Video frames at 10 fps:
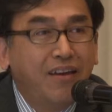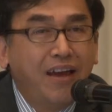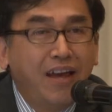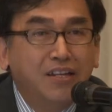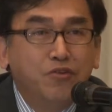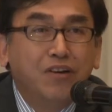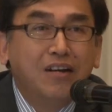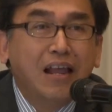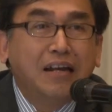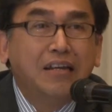And it's
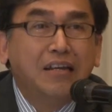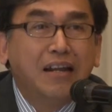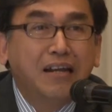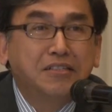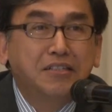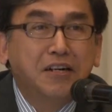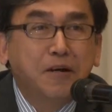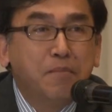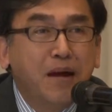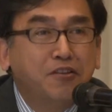very lucky that
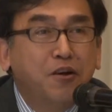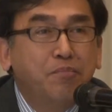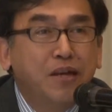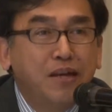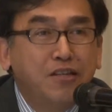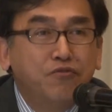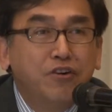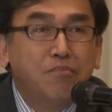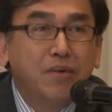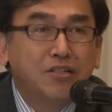my topic is
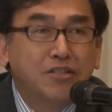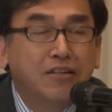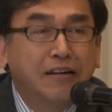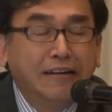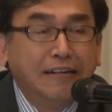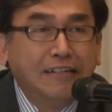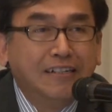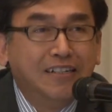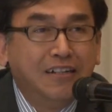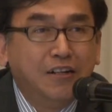very much
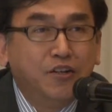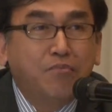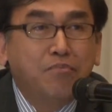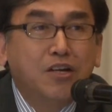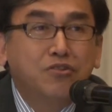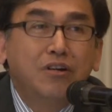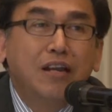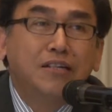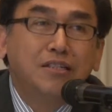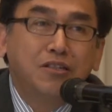not much
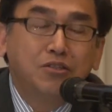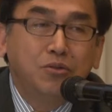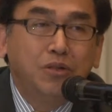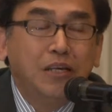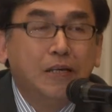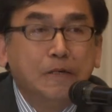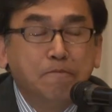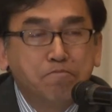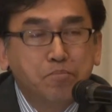related to the